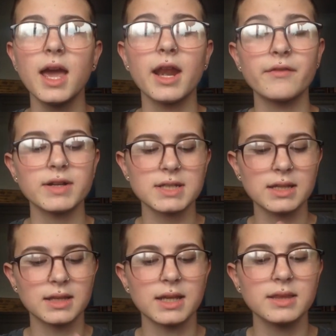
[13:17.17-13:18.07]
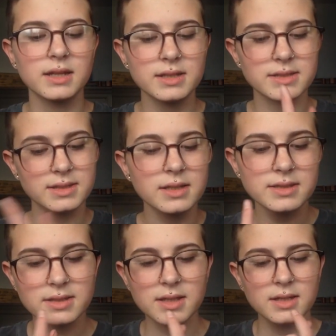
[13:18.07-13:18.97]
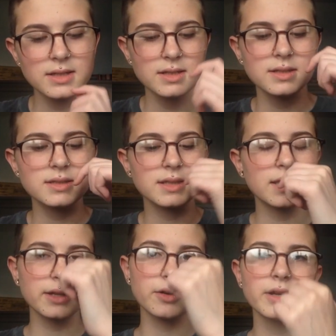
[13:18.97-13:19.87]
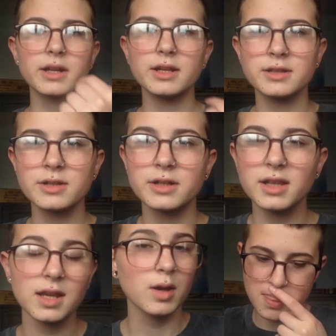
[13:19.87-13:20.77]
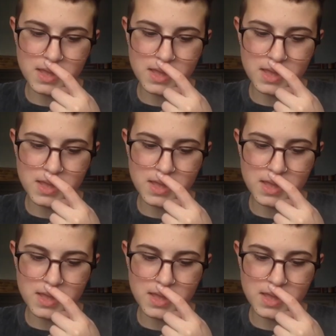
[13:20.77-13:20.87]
And in fact, I like that it sits slightly crooked internally,